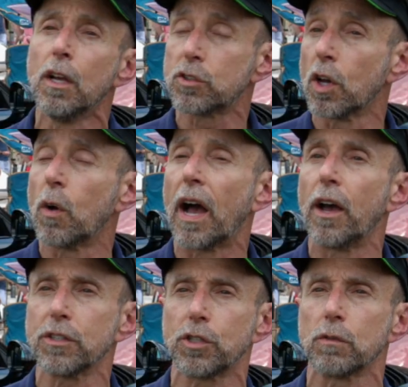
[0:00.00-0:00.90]
So I
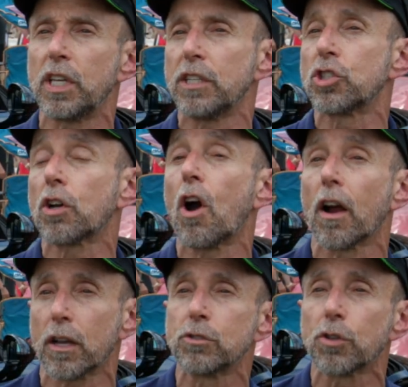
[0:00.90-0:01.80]
also teach
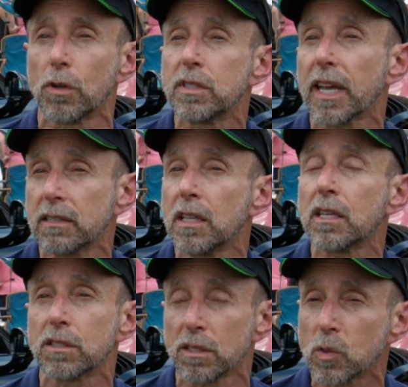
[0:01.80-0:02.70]
car control
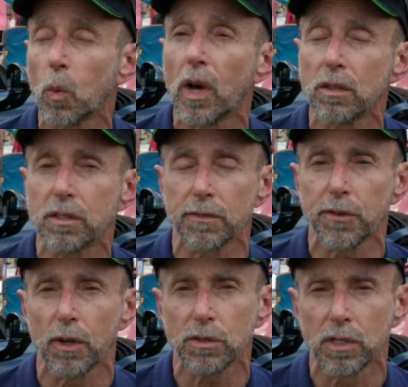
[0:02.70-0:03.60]
techniques as well to
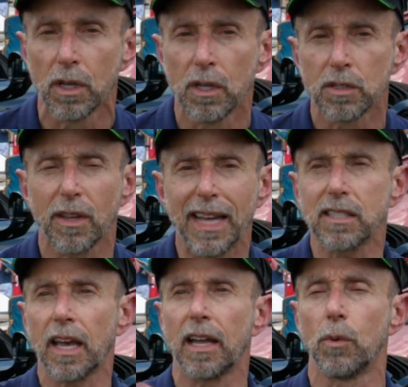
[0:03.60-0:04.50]
folks. So
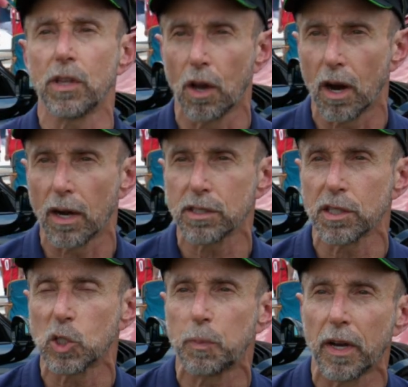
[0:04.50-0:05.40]
that's kind of what the RS
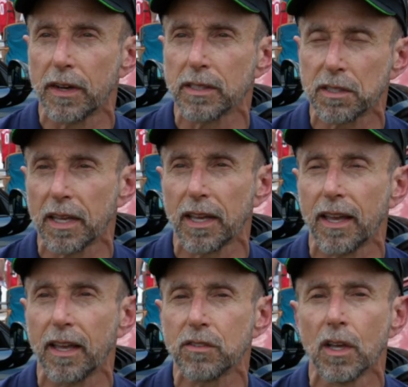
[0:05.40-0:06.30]
Xperience thing
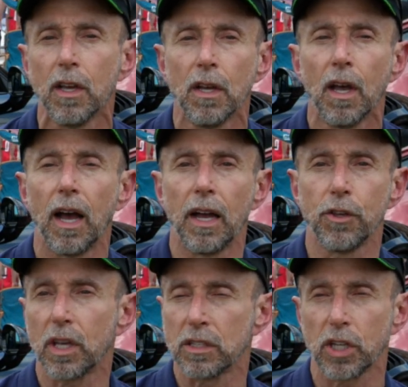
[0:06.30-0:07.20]
is.
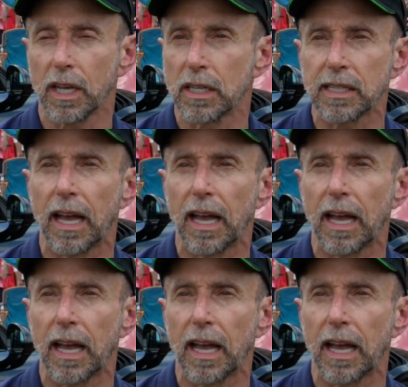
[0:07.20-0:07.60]
You can check us